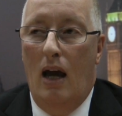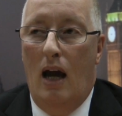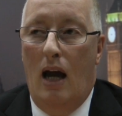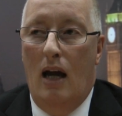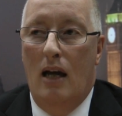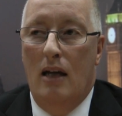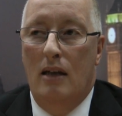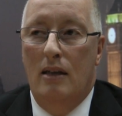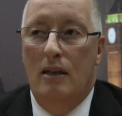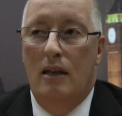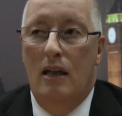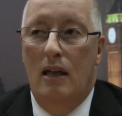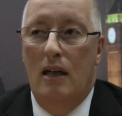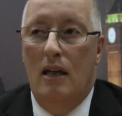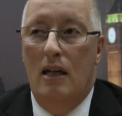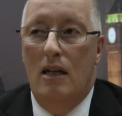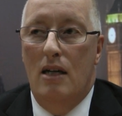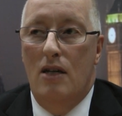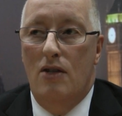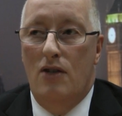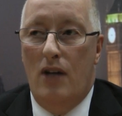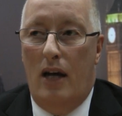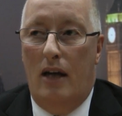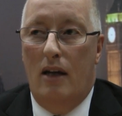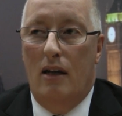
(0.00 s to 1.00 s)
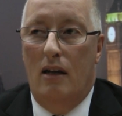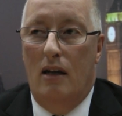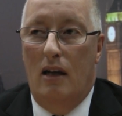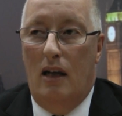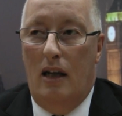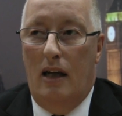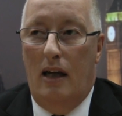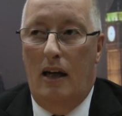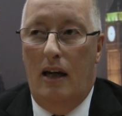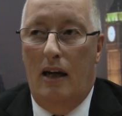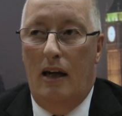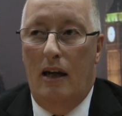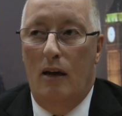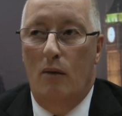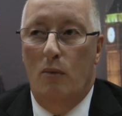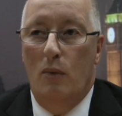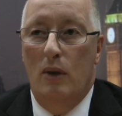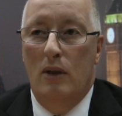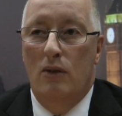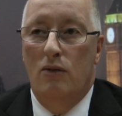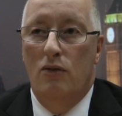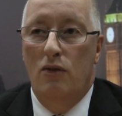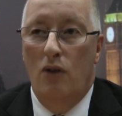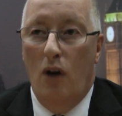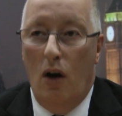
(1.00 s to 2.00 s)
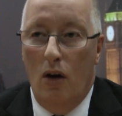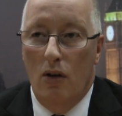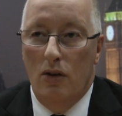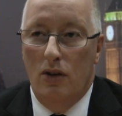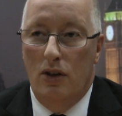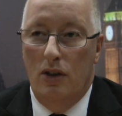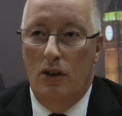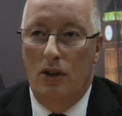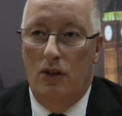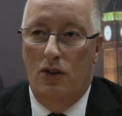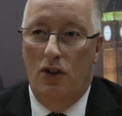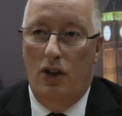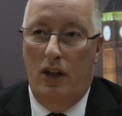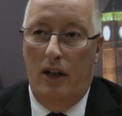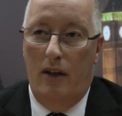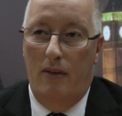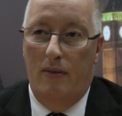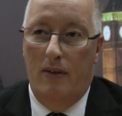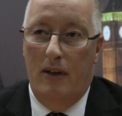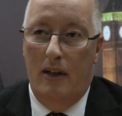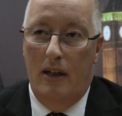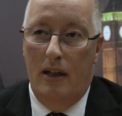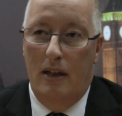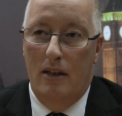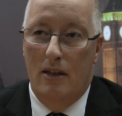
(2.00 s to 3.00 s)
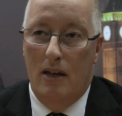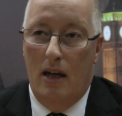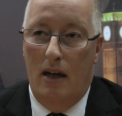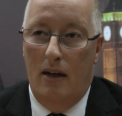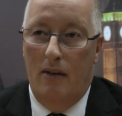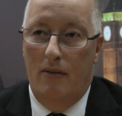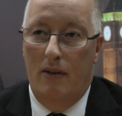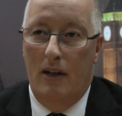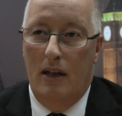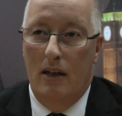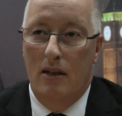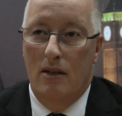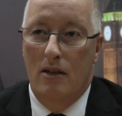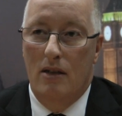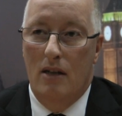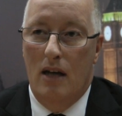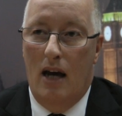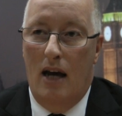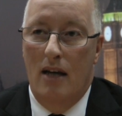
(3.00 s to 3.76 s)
And secondly, it will not achieve any savings,